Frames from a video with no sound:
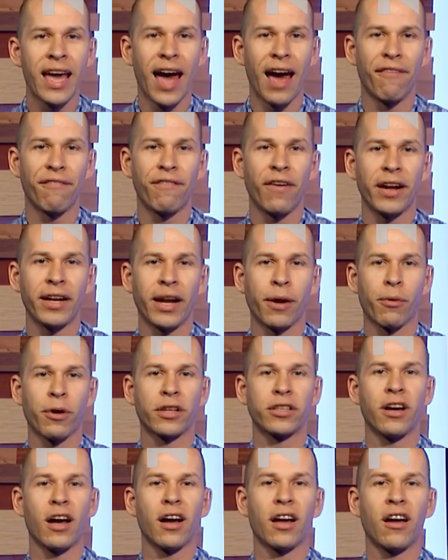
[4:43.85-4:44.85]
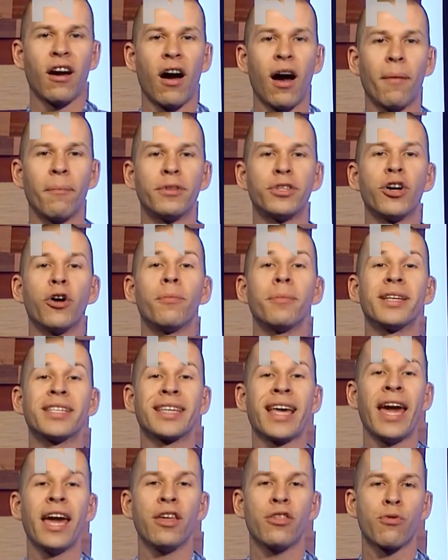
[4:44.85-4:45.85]
at FightNetwork.com. Don't miss
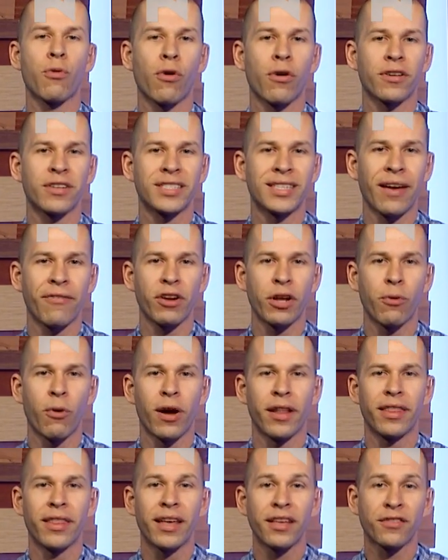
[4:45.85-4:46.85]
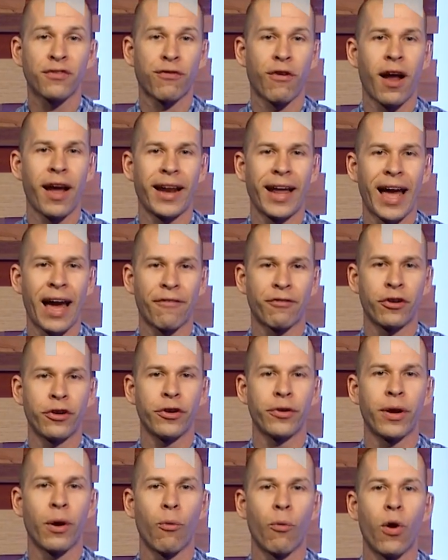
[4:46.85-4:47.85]
Cage Warriors 71 this Friday
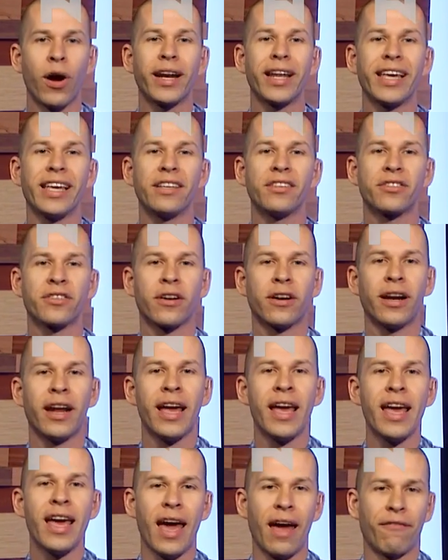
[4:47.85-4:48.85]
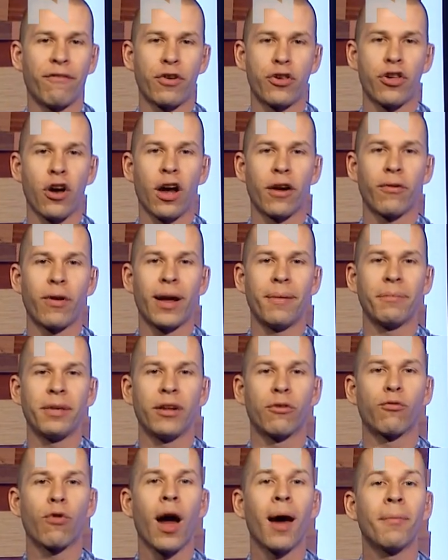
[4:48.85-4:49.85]
afternoon at 1 Eastern. And for John Ramdeen
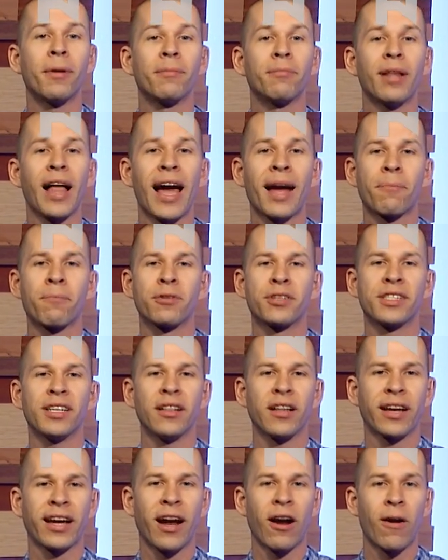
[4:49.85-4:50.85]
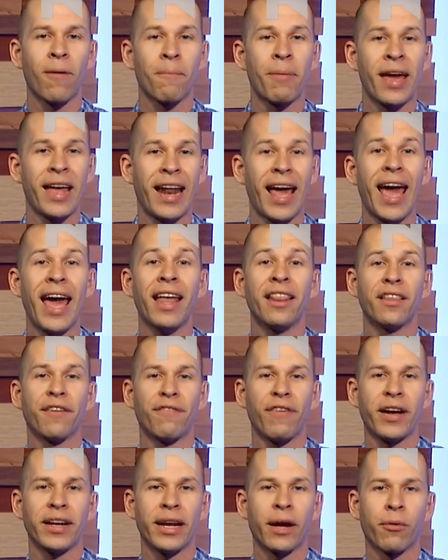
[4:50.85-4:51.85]
and Robin Black, Priscilla Caripan, and the
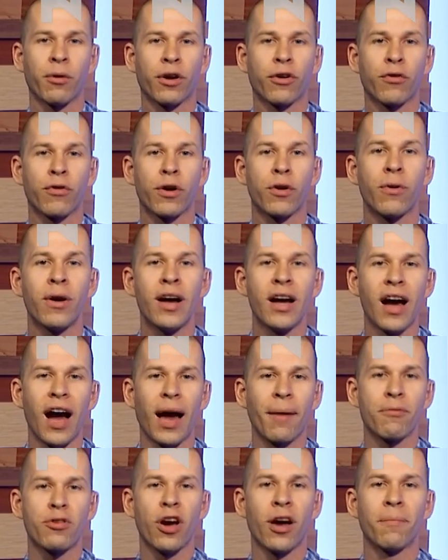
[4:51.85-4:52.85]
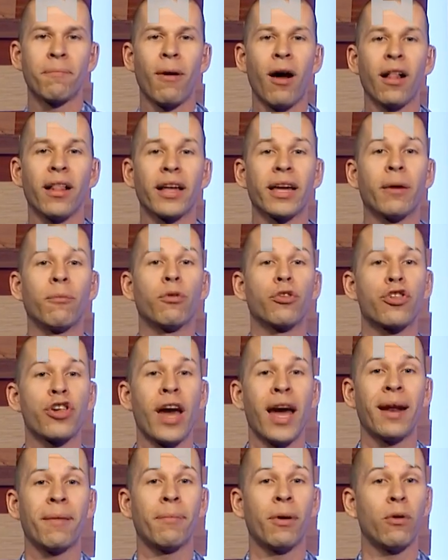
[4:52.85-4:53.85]
Fight Network crew, I'm John Pollock, and we'll
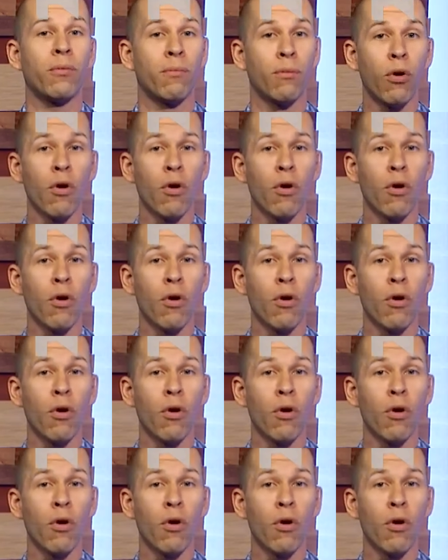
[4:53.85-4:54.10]
chat about